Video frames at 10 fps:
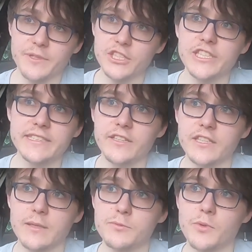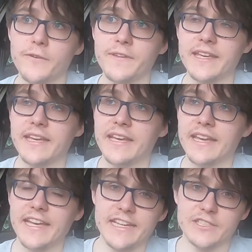But the GTI Clubsport, I think,
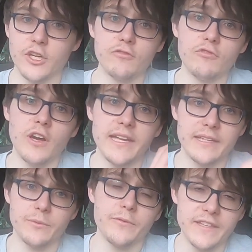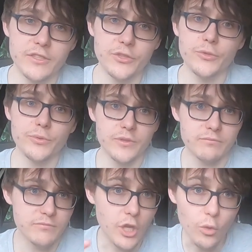in its own right and within the new
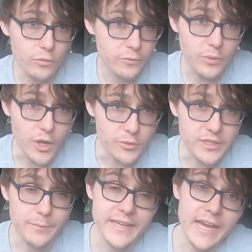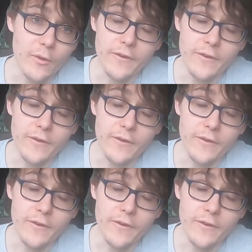Golf world coming out,